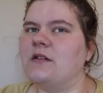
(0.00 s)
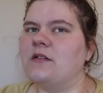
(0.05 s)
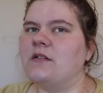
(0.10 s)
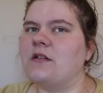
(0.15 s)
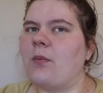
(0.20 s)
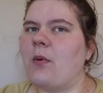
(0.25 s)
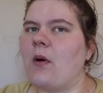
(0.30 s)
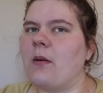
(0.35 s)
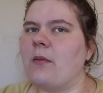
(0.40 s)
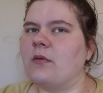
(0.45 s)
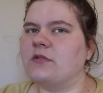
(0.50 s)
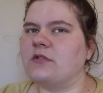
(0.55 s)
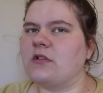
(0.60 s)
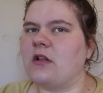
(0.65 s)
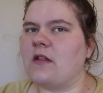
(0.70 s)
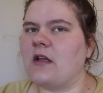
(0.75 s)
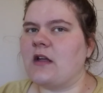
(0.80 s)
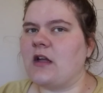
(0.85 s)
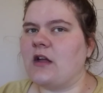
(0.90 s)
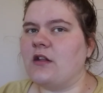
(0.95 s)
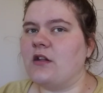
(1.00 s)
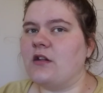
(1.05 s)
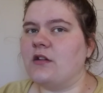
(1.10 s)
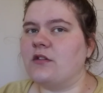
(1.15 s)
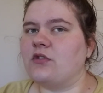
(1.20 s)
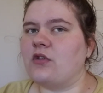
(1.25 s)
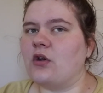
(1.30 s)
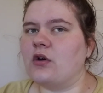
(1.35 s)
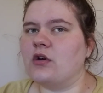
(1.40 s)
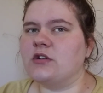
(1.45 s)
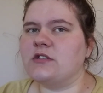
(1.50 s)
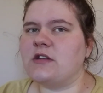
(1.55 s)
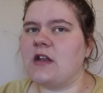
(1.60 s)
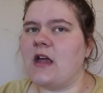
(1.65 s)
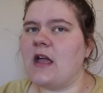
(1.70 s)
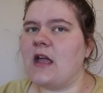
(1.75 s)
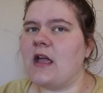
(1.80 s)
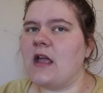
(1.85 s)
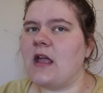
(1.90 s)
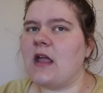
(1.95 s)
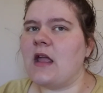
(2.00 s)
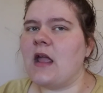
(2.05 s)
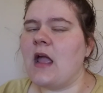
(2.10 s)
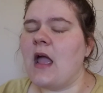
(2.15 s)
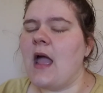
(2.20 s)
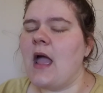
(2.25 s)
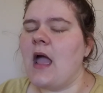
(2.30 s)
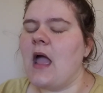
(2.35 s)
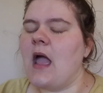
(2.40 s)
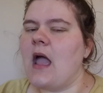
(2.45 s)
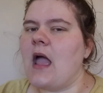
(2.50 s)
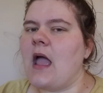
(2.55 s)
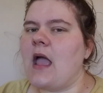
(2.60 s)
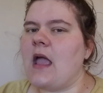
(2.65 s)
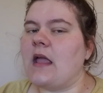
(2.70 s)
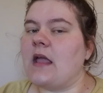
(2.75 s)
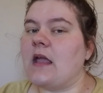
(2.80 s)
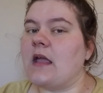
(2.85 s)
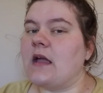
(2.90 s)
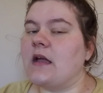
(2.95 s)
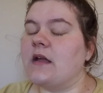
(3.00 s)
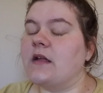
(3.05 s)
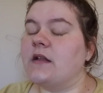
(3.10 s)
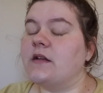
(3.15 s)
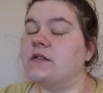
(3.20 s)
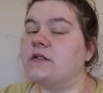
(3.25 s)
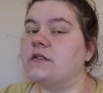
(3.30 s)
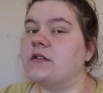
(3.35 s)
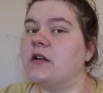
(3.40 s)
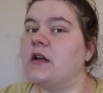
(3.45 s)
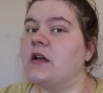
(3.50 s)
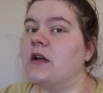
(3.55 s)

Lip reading: appointment was on like a Thursday, and